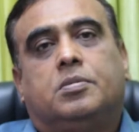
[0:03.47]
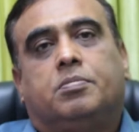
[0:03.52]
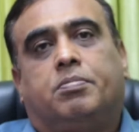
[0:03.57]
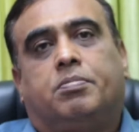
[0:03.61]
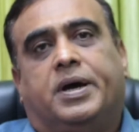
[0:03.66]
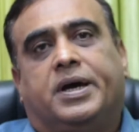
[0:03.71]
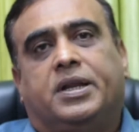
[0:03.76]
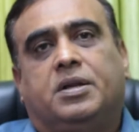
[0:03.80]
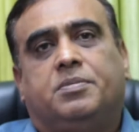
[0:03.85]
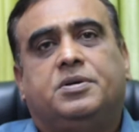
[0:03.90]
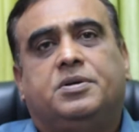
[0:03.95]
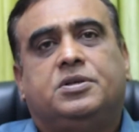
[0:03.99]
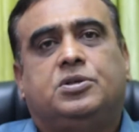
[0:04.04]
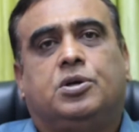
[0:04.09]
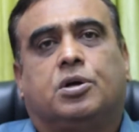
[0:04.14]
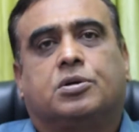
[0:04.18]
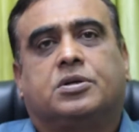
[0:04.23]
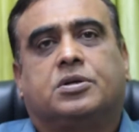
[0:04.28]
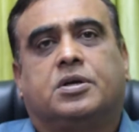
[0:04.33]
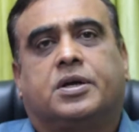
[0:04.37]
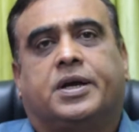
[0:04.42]
My name is
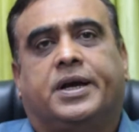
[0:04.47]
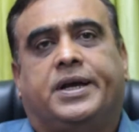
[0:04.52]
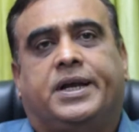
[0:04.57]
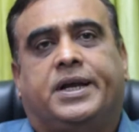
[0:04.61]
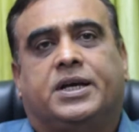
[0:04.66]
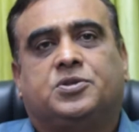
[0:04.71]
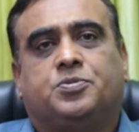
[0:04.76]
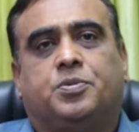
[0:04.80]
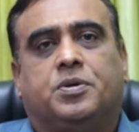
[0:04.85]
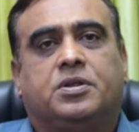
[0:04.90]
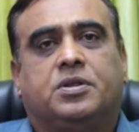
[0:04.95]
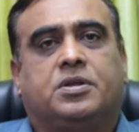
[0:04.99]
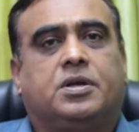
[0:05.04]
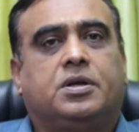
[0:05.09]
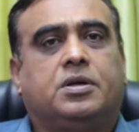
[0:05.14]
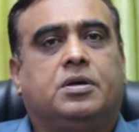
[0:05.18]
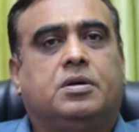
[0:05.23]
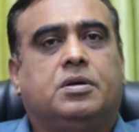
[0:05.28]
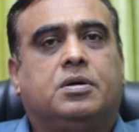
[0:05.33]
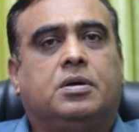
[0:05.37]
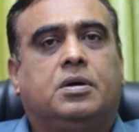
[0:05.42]
Dr. Kailash
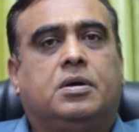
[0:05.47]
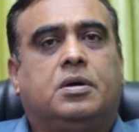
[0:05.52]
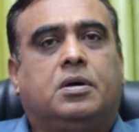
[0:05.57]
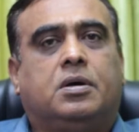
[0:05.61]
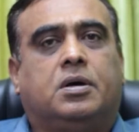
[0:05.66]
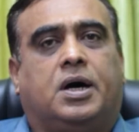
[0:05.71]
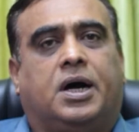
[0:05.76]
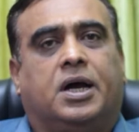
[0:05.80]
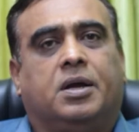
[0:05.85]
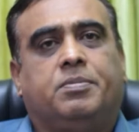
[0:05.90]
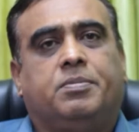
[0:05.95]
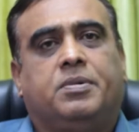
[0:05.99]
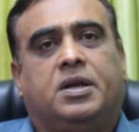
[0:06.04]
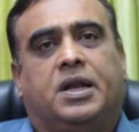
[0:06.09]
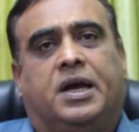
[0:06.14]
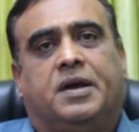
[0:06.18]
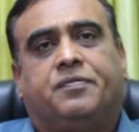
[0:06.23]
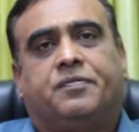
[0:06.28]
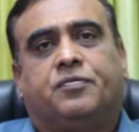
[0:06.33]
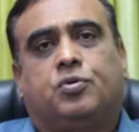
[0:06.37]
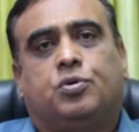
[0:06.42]
Mantri. I am a
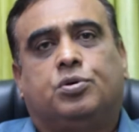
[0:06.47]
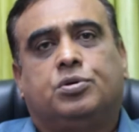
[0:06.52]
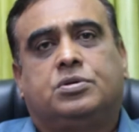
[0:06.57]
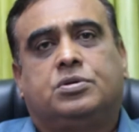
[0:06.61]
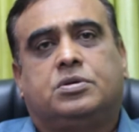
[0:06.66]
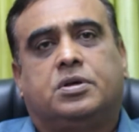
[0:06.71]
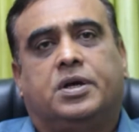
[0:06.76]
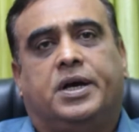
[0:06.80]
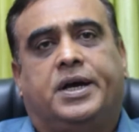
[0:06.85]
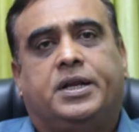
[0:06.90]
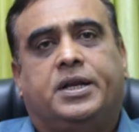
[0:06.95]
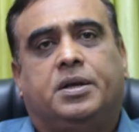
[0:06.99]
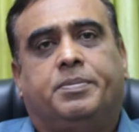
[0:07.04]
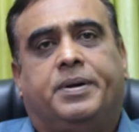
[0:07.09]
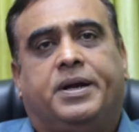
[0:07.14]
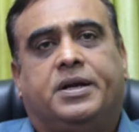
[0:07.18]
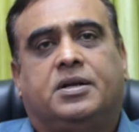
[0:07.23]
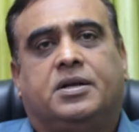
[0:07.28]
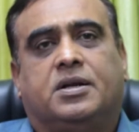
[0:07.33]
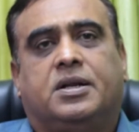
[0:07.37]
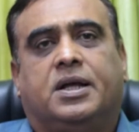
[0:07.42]
life coach and a
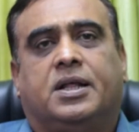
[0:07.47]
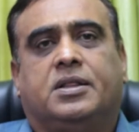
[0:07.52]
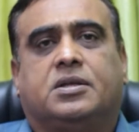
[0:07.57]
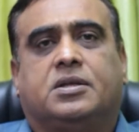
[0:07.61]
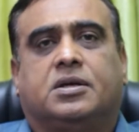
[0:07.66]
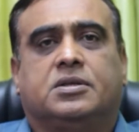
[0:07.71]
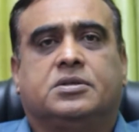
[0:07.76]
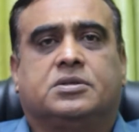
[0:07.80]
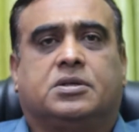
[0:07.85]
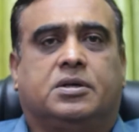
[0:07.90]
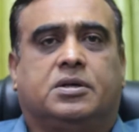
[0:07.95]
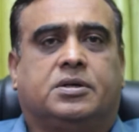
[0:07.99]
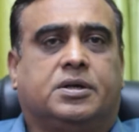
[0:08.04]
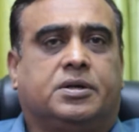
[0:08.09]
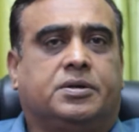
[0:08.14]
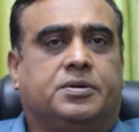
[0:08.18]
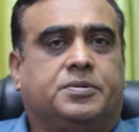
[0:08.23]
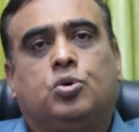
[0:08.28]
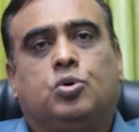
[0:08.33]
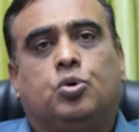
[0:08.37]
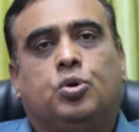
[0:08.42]
mental health consultant.
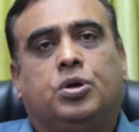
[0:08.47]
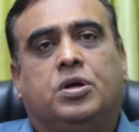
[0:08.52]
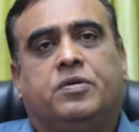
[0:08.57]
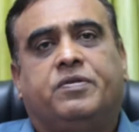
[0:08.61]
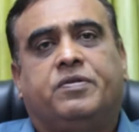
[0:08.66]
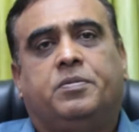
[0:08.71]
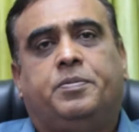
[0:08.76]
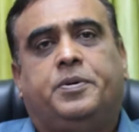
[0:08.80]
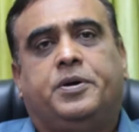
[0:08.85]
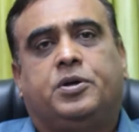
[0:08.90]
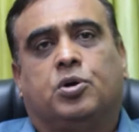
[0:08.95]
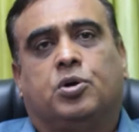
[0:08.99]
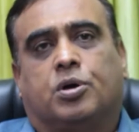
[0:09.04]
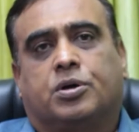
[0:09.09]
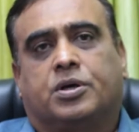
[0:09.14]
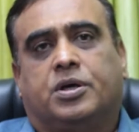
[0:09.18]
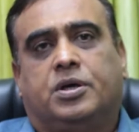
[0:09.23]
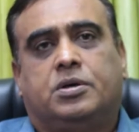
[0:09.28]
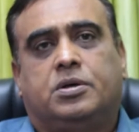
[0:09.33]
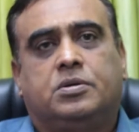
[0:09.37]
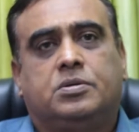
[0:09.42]
Today we'll be
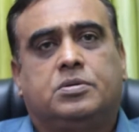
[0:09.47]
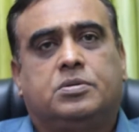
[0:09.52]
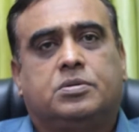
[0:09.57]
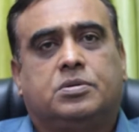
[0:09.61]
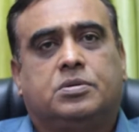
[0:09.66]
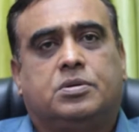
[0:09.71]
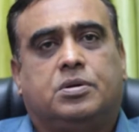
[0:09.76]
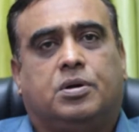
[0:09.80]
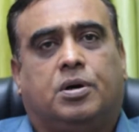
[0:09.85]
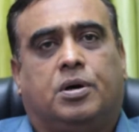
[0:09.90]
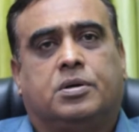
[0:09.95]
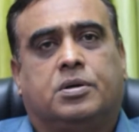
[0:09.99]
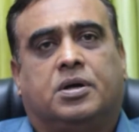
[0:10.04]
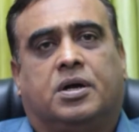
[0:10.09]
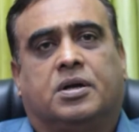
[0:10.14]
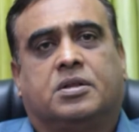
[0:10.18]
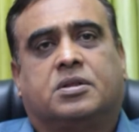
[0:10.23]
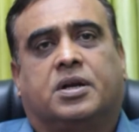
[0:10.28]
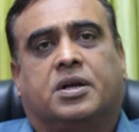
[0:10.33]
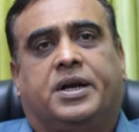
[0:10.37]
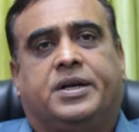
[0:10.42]
talking on
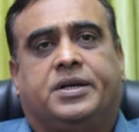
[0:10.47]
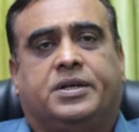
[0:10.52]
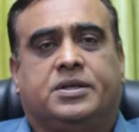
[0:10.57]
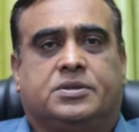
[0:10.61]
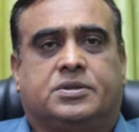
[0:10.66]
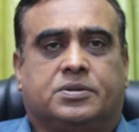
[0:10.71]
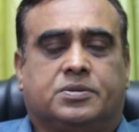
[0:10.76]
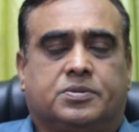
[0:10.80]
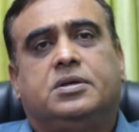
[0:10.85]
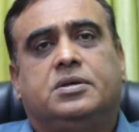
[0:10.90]
arthritis.